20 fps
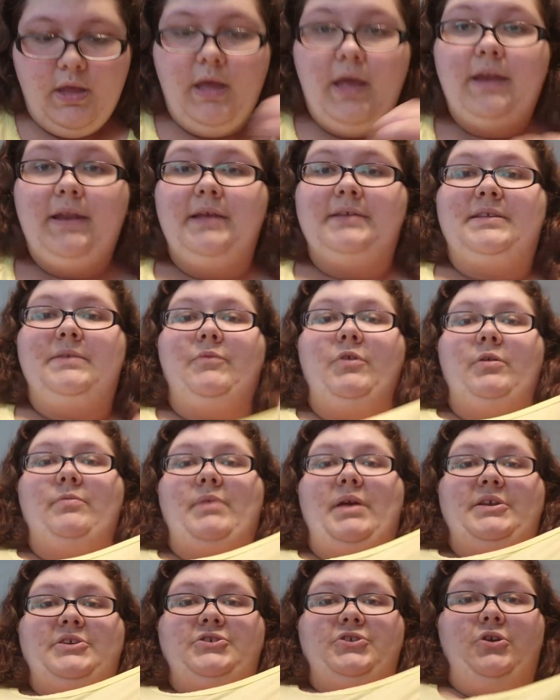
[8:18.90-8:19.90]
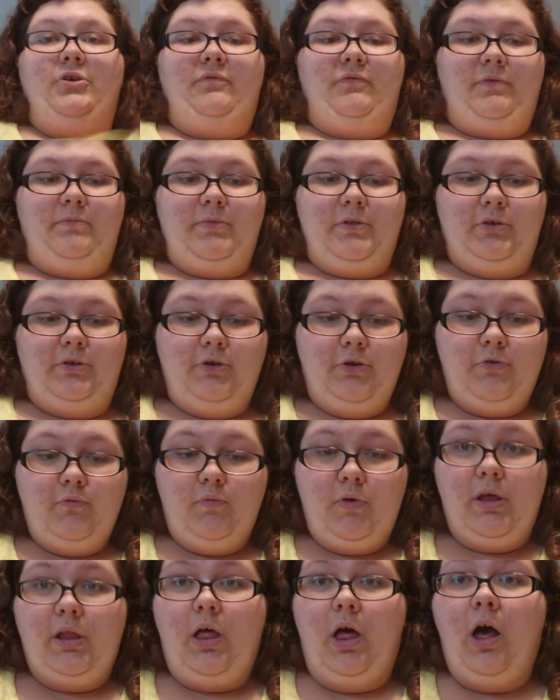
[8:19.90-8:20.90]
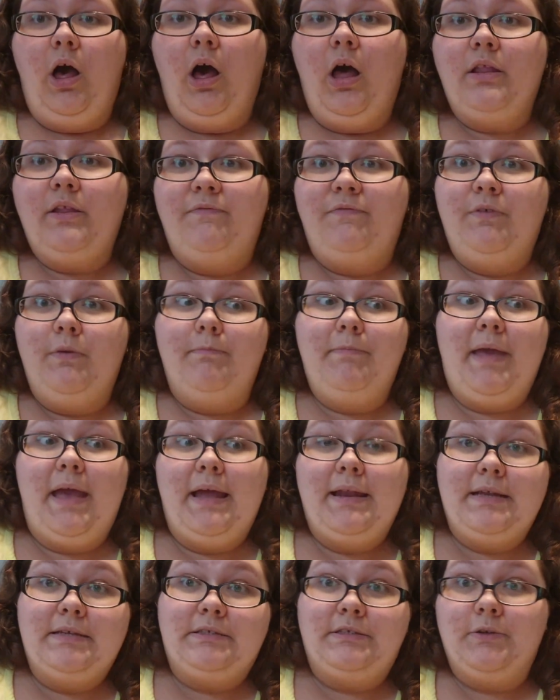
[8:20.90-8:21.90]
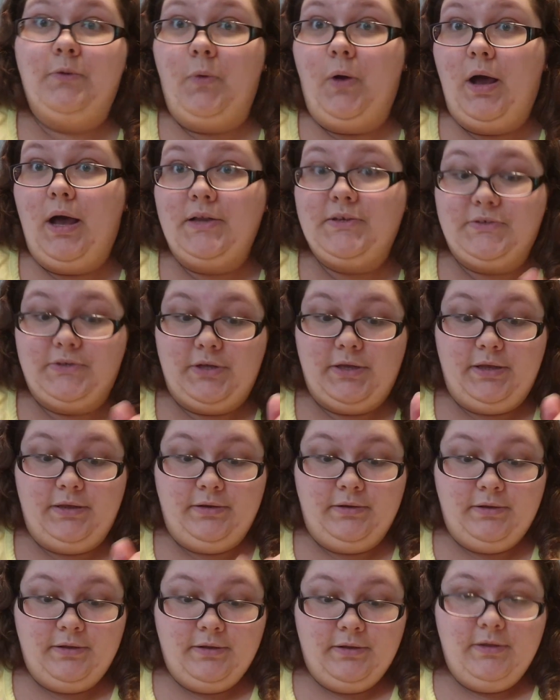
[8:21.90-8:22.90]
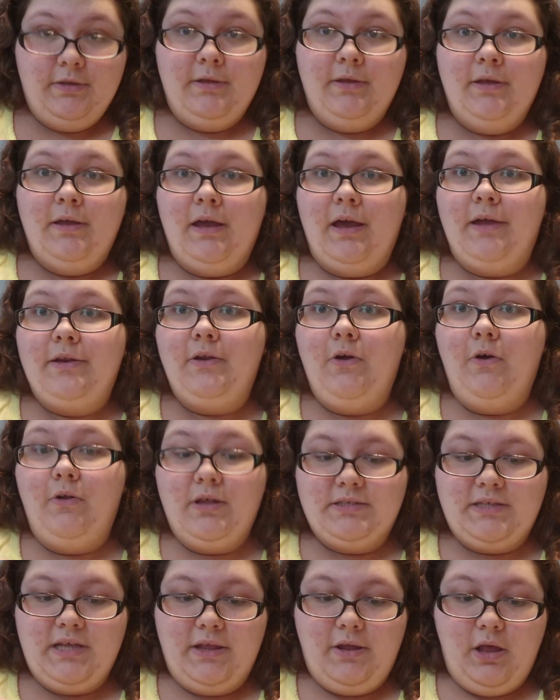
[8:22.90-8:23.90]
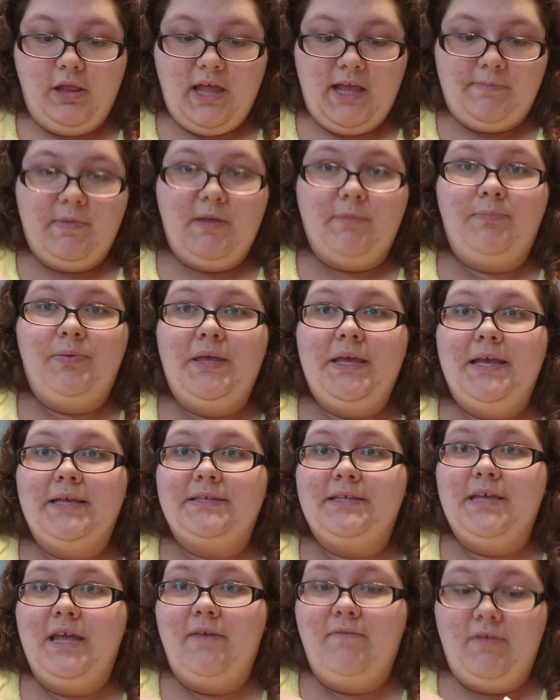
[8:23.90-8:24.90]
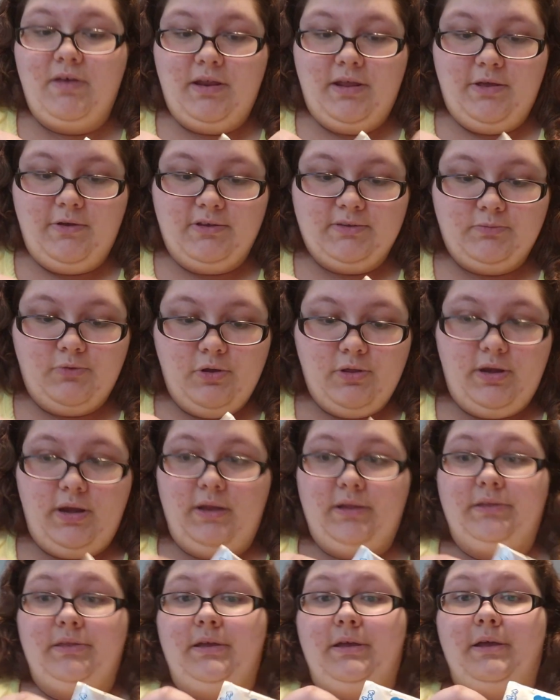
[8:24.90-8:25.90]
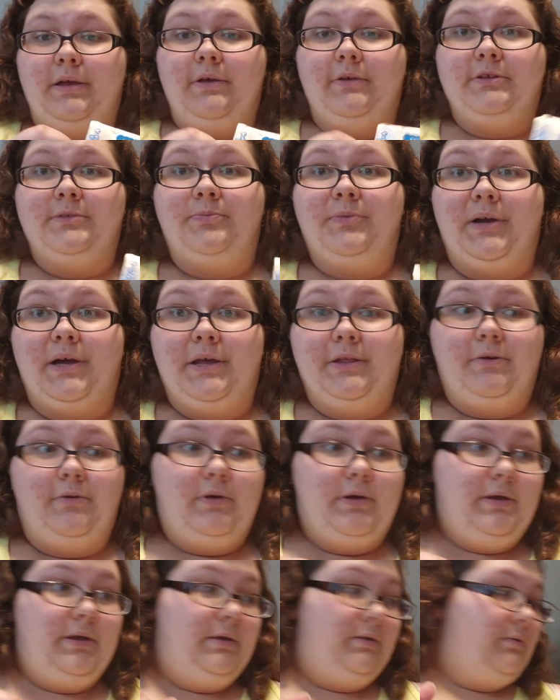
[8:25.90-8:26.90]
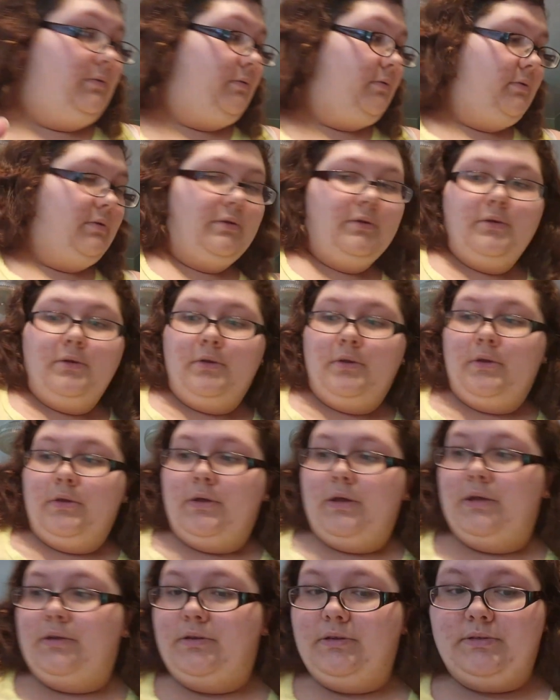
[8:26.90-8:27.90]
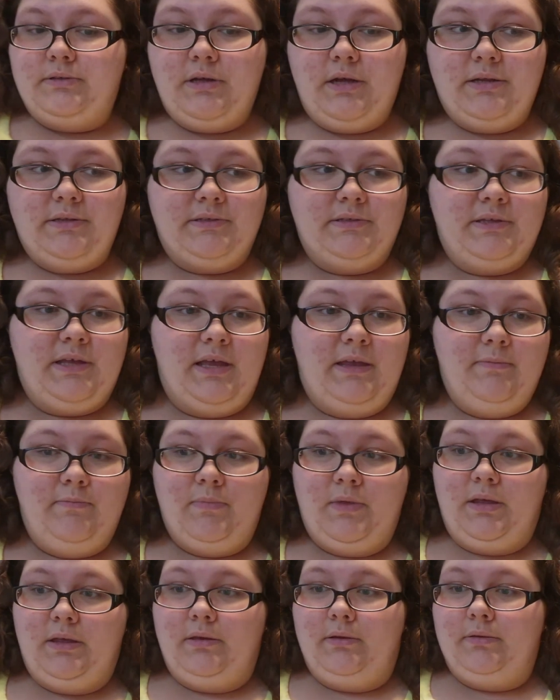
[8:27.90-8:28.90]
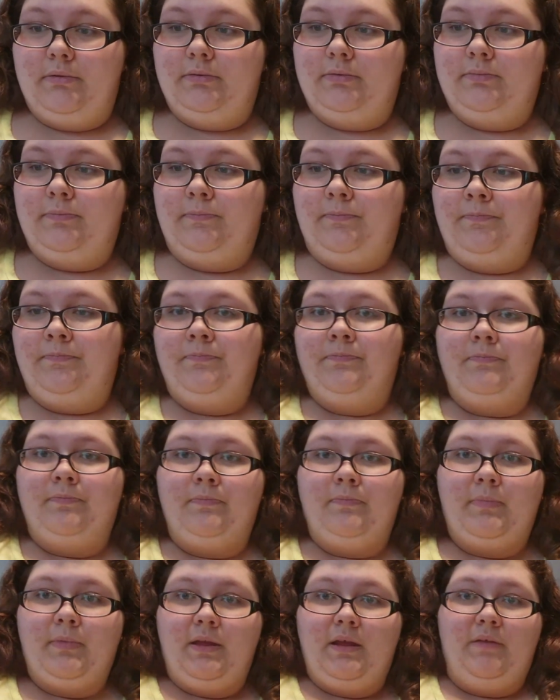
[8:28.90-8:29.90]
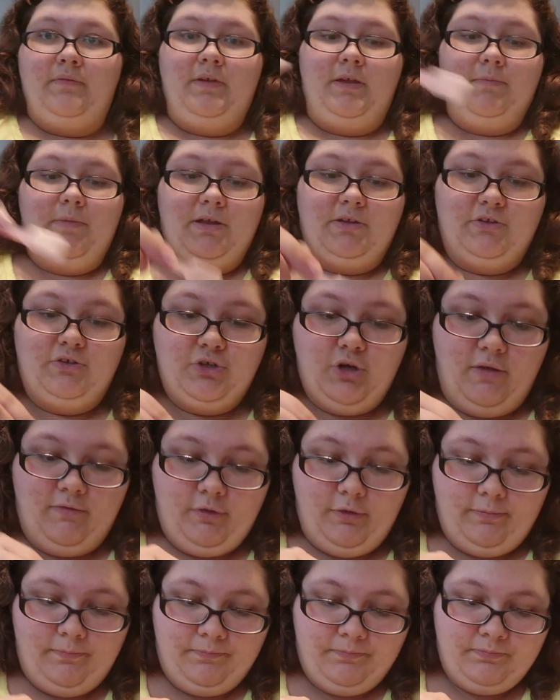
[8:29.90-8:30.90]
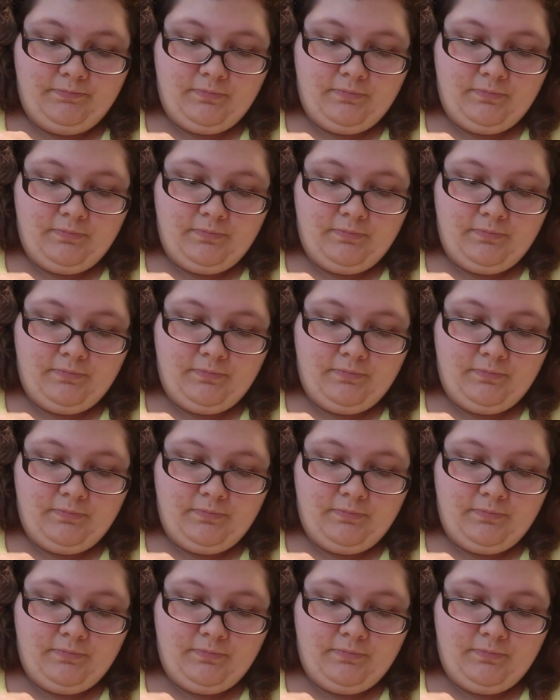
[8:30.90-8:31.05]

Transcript: And yes, I'm wearing my shirt from the Goodwill haul, if you managed to watch it. I noticed that y'all like my PSA videos more than anything else, by the way. It does not escape me. I have to get my shovel.